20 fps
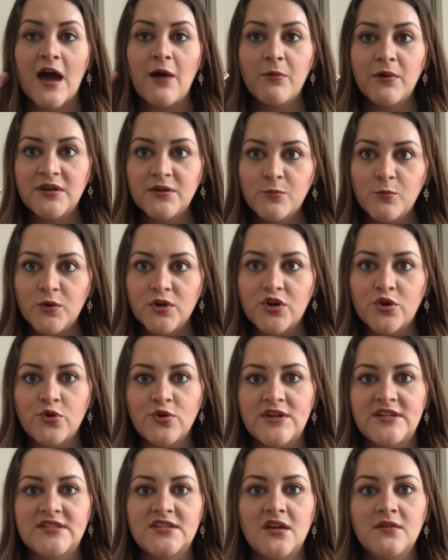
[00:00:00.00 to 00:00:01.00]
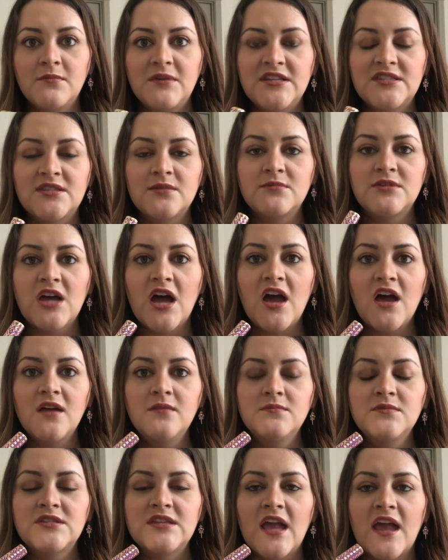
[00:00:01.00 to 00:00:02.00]
That one would crease on me
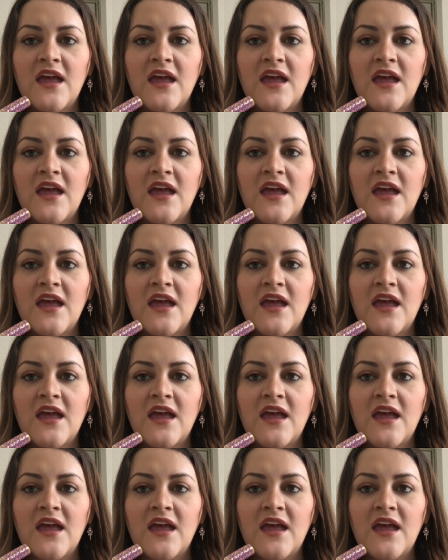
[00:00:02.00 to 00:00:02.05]
sometimes,